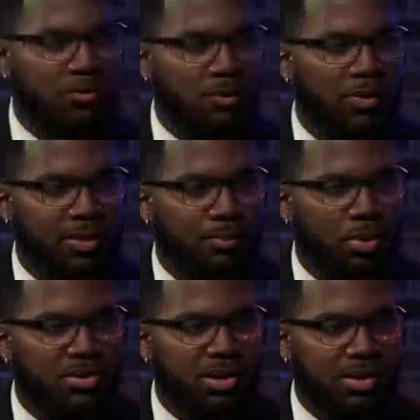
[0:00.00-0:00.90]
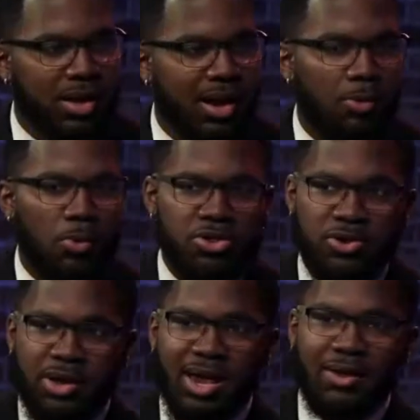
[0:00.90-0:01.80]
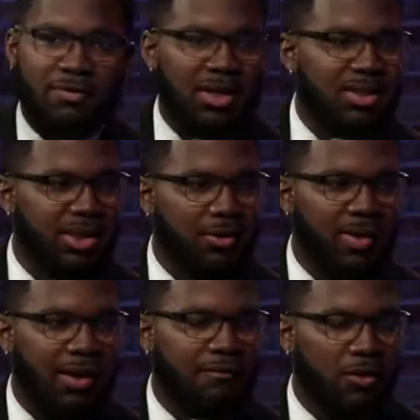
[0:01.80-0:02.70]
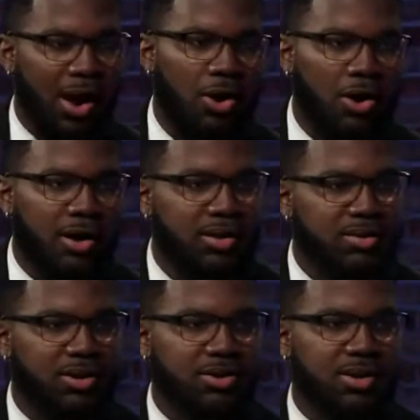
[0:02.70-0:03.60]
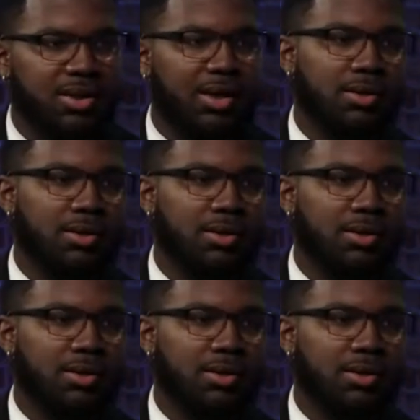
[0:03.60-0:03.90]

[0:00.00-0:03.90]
with the president, and I want you to kind of detail that for our audience here today.